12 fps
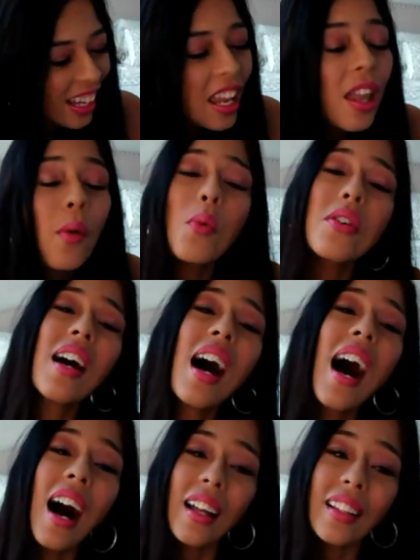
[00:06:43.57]
It was
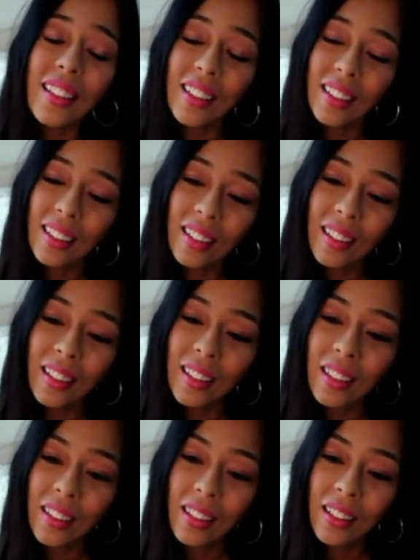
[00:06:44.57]
hot.
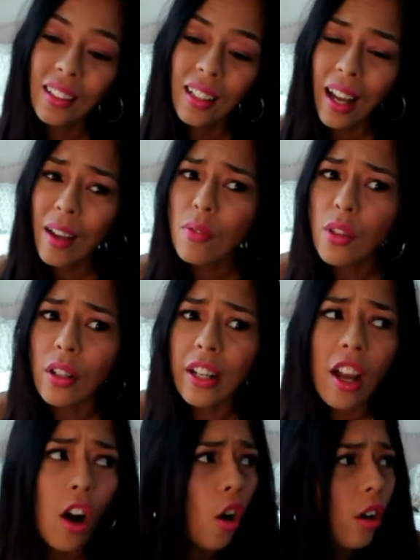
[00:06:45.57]
I'm
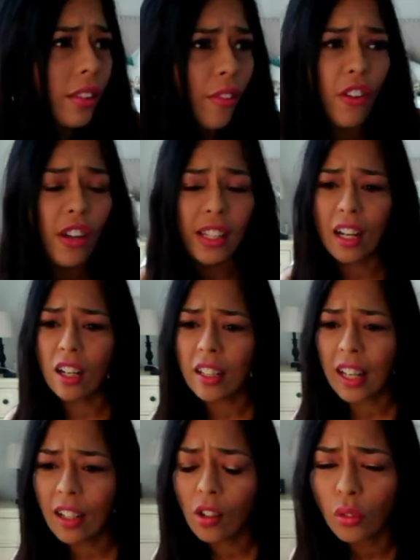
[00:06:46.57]
sorry. All the fucking
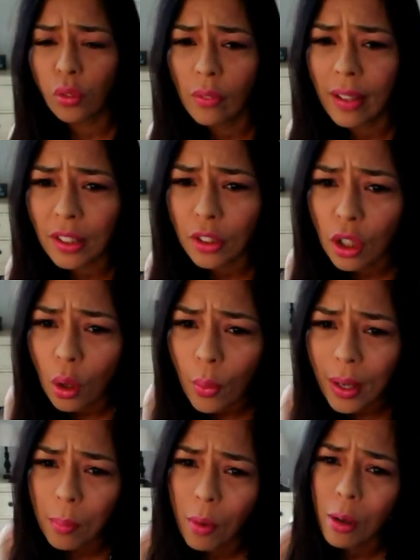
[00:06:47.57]
RKOs from out of
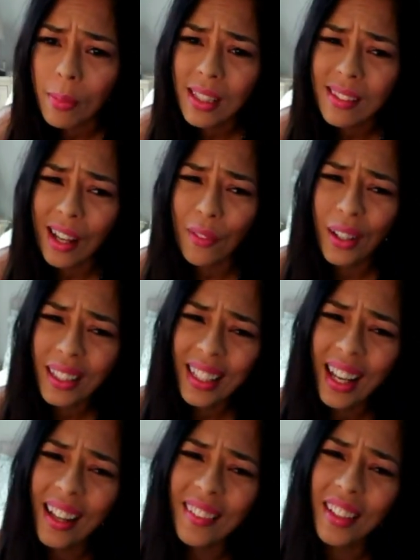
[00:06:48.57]
nowhere moments that Randy
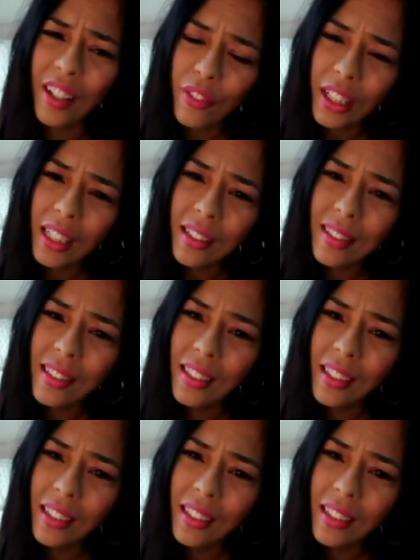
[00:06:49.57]
has given us?